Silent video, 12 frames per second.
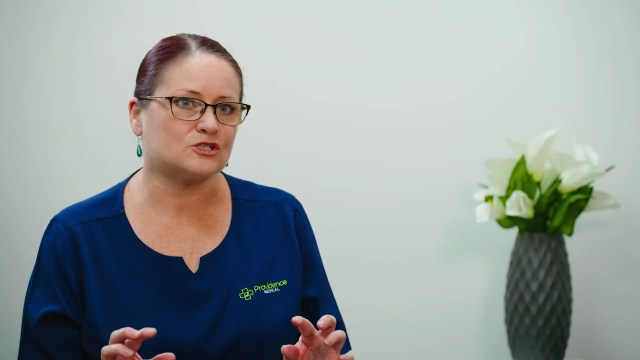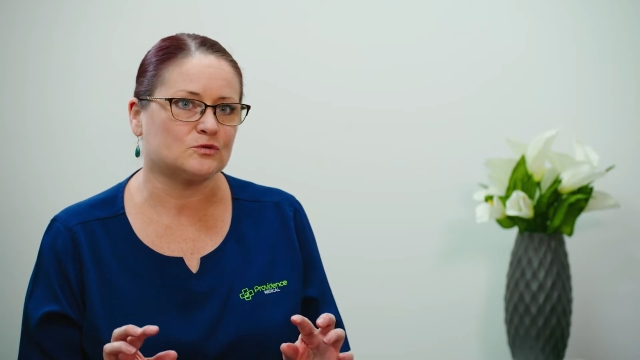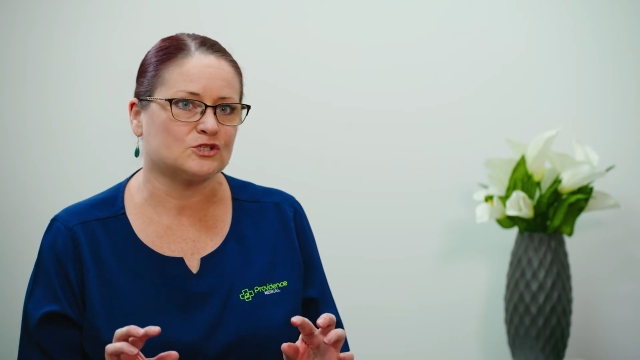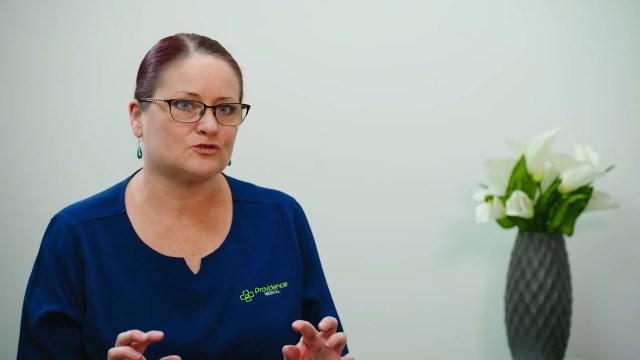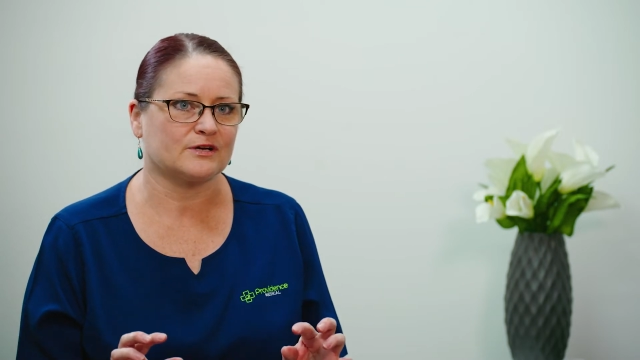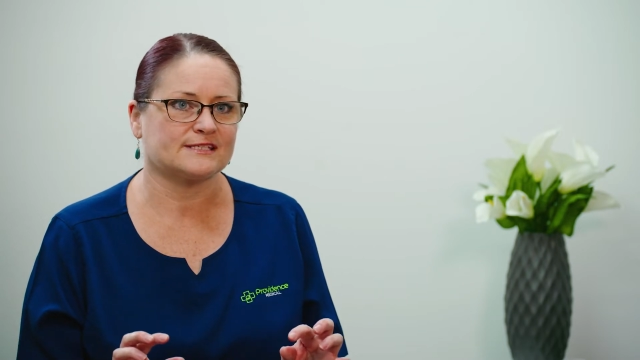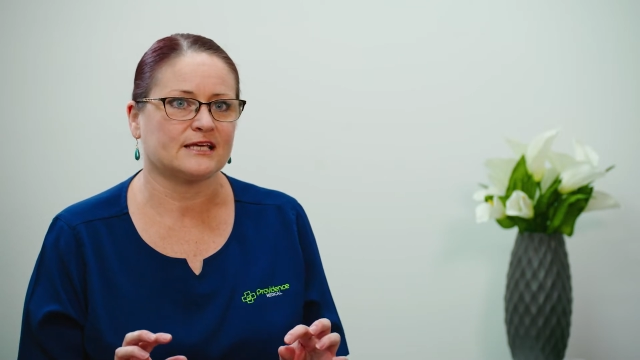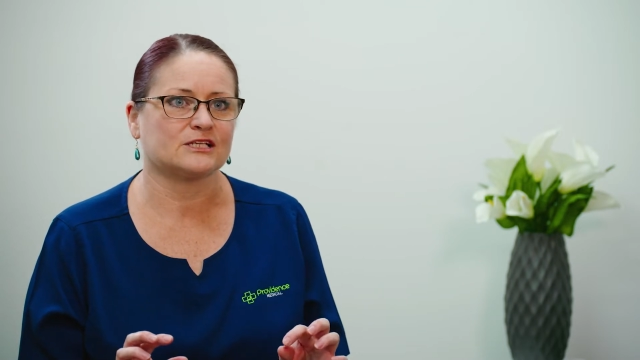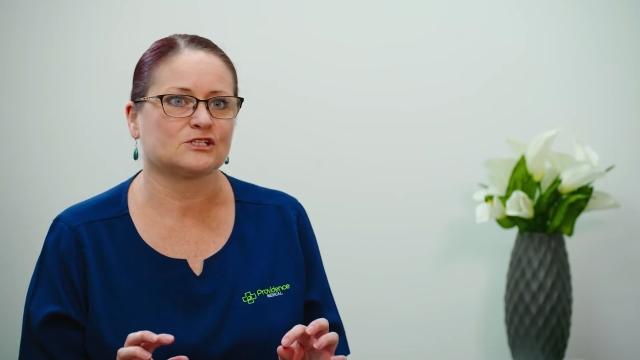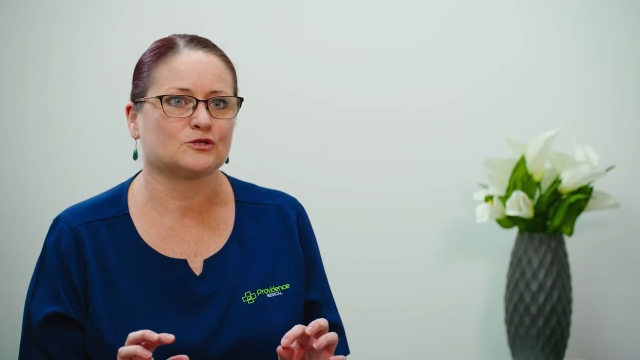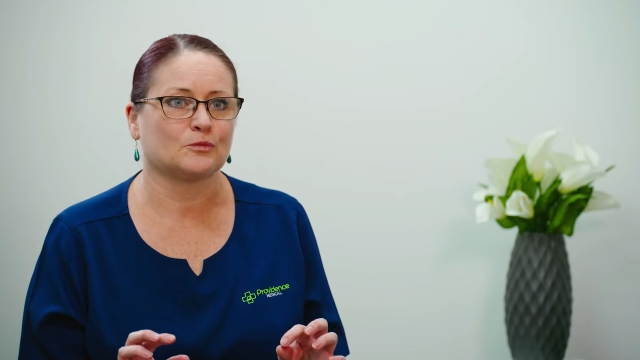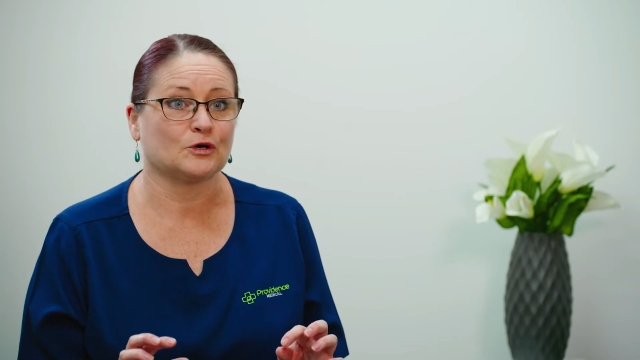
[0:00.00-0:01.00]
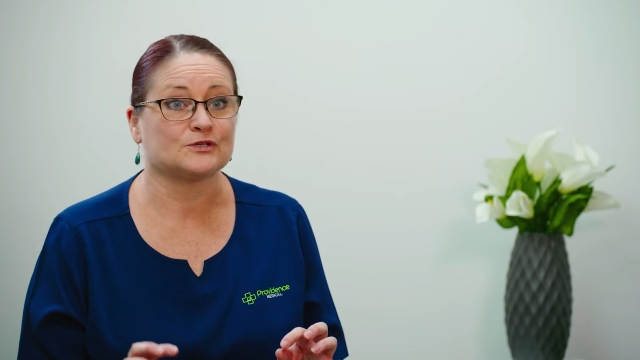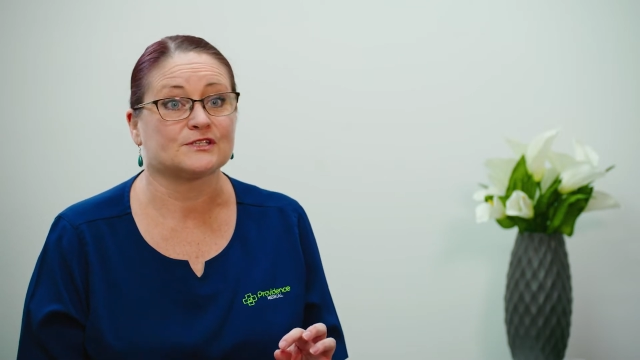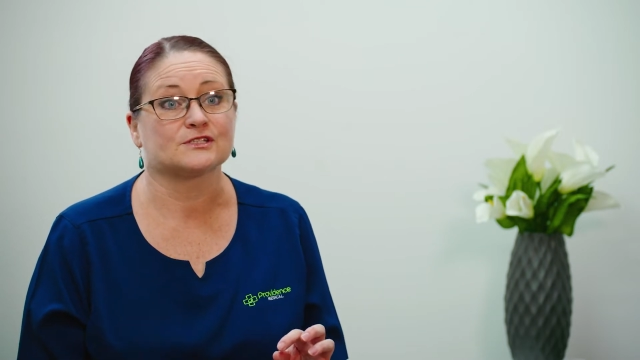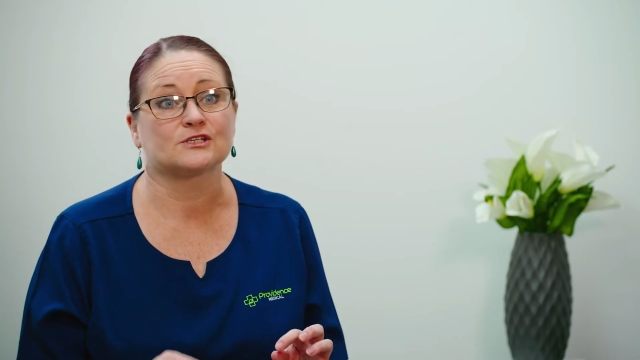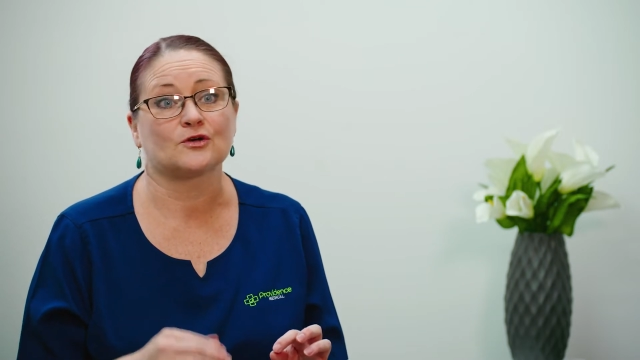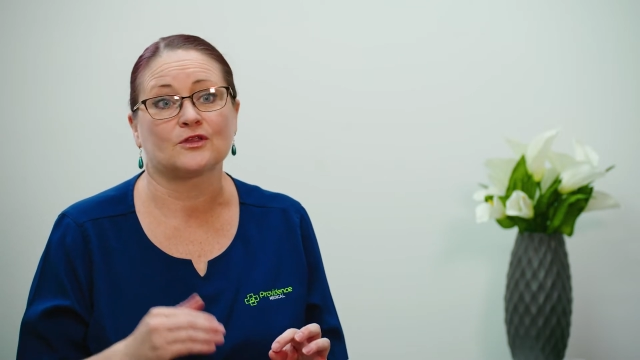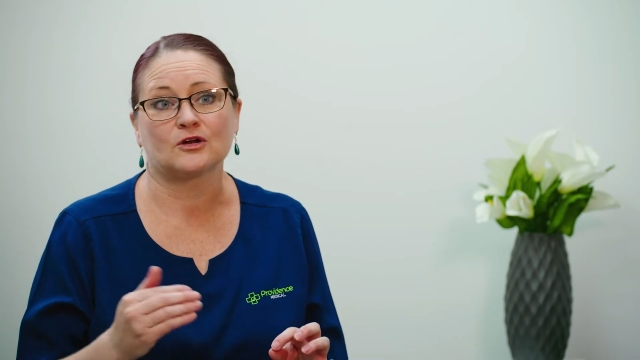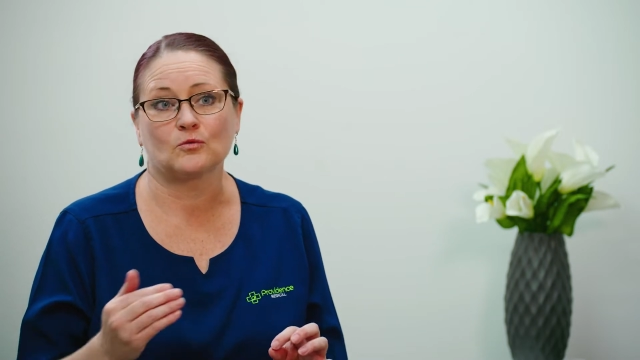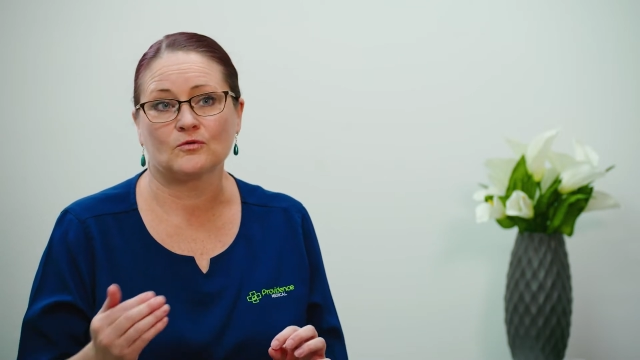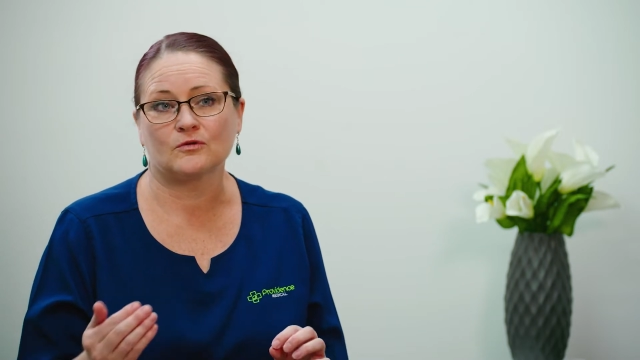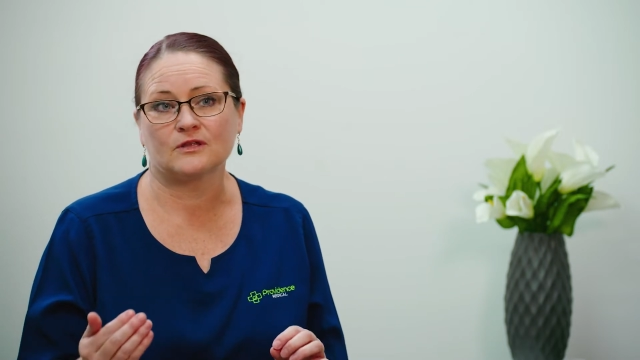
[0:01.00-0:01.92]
to address that to the person so that